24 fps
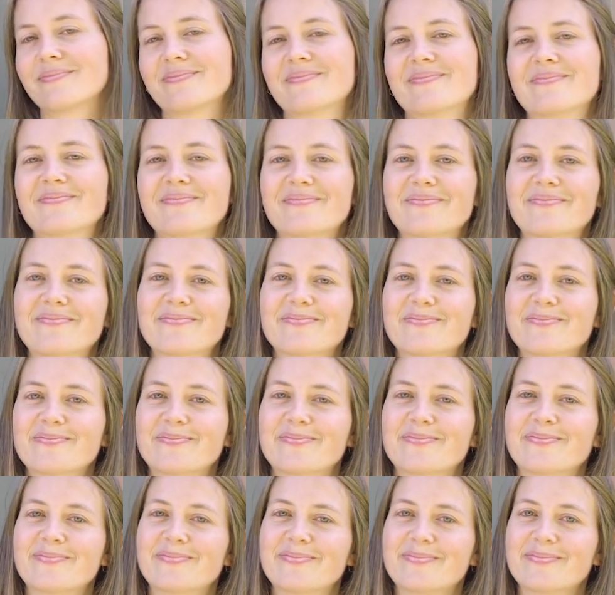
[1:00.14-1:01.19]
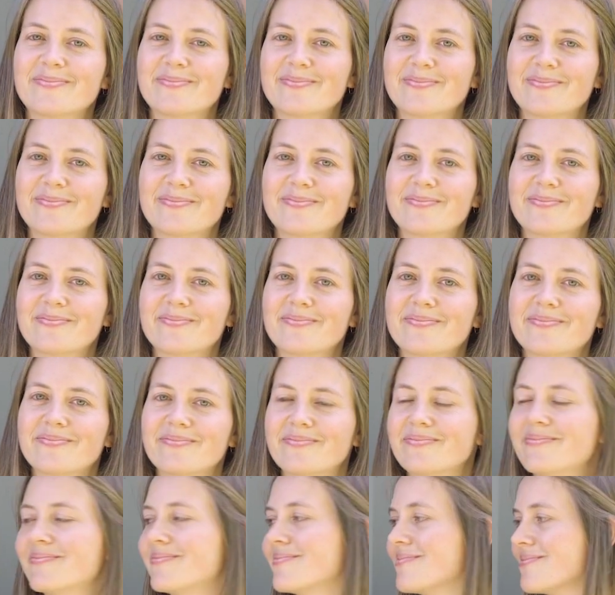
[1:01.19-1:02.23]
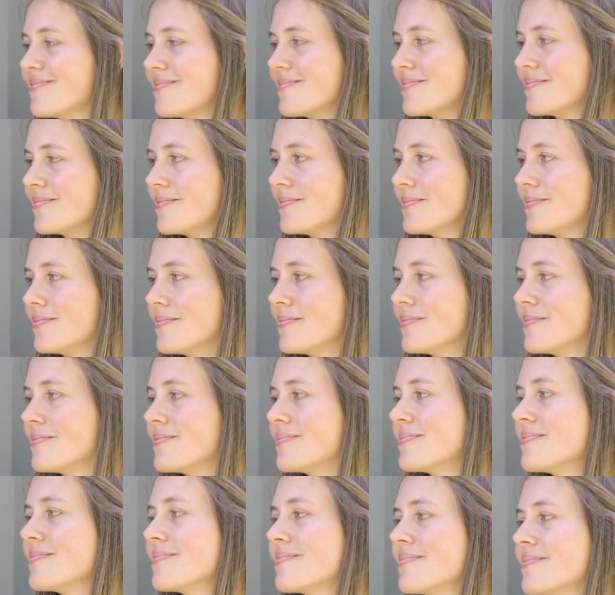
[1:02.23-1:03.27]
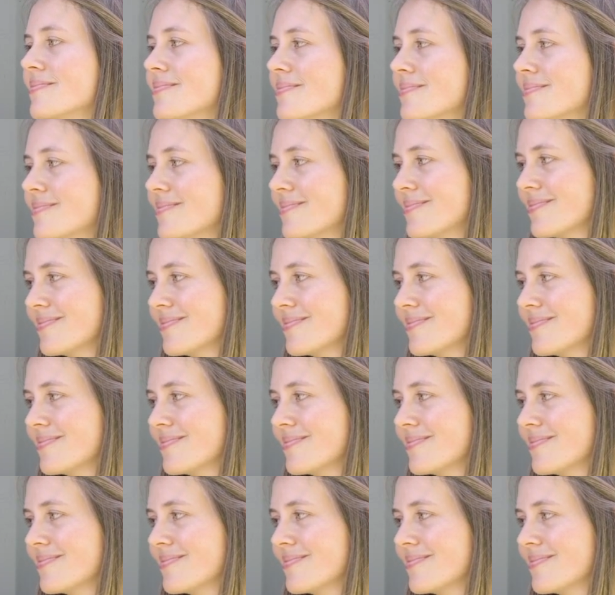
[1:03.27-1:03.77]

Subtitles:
(silent)